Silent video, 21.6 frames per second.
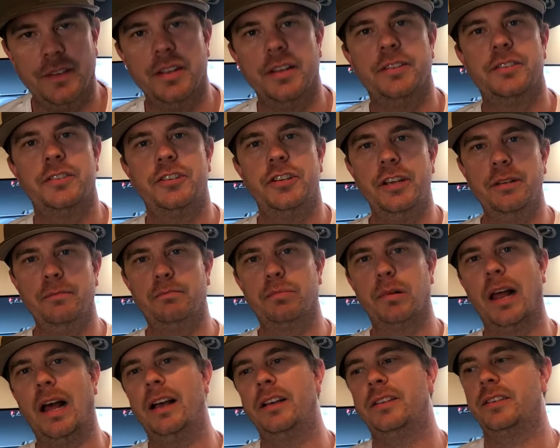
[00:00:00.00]
It's cheap
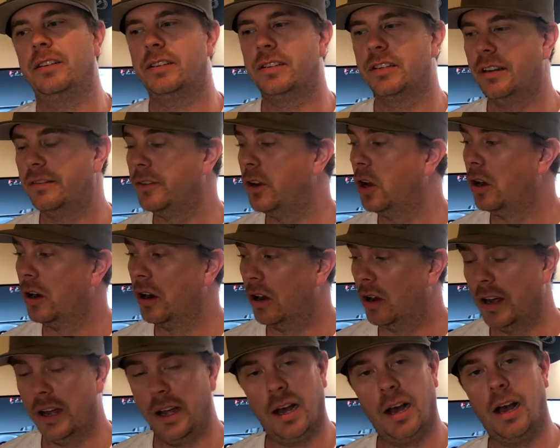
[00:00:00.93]
plastic stuff. No,
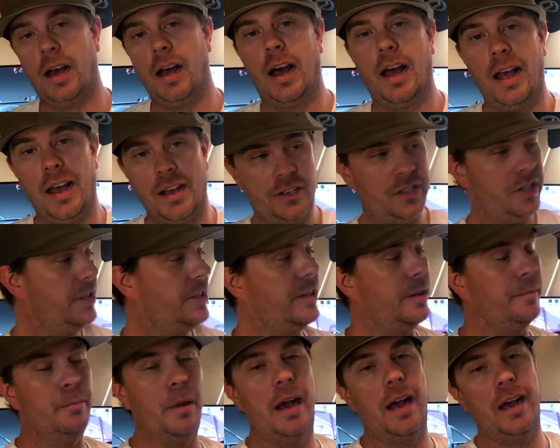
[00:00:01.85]
I actually
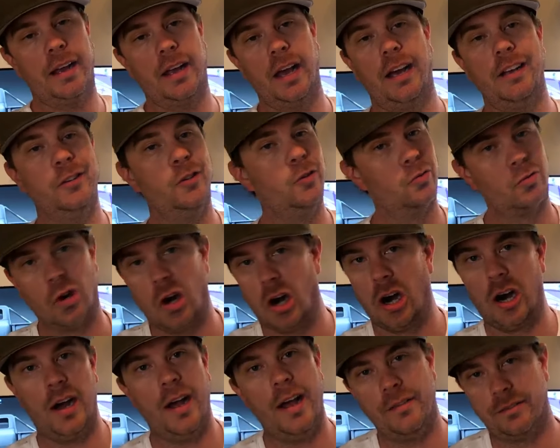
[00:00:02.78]
sit back. I
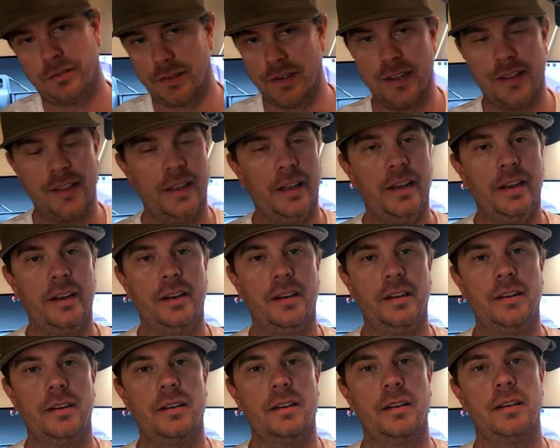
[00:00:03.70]
draw
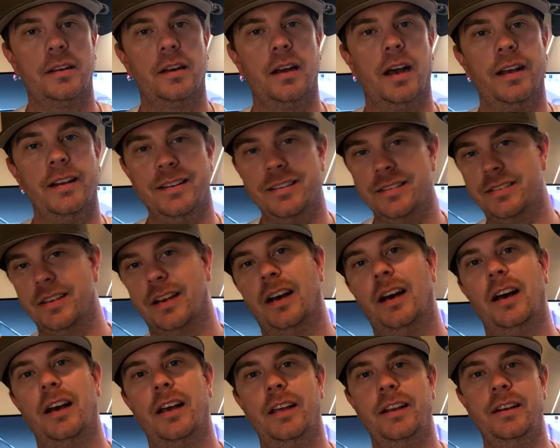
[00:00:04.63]
everything I
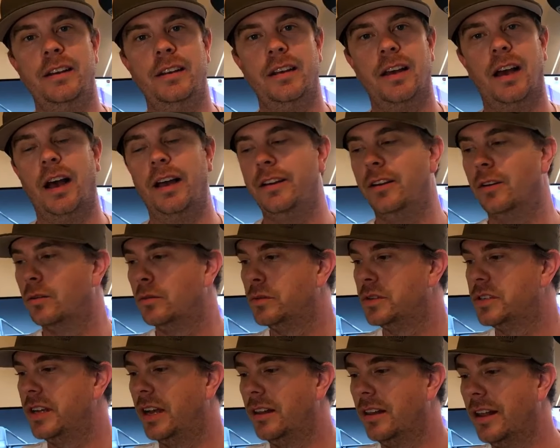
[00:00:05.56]
design. I don't
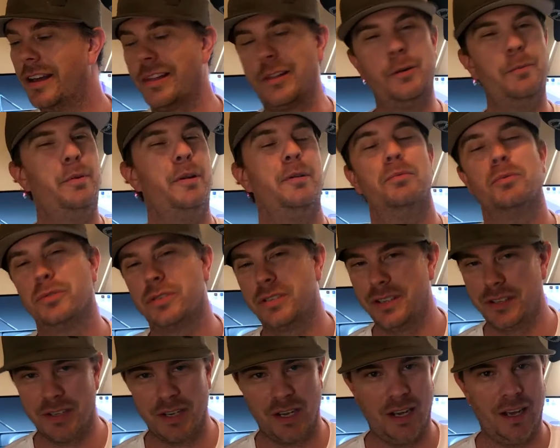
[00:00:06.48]
sell other people's
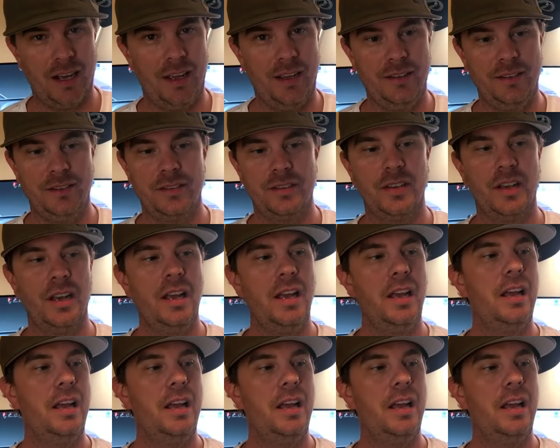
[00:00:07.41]
designs.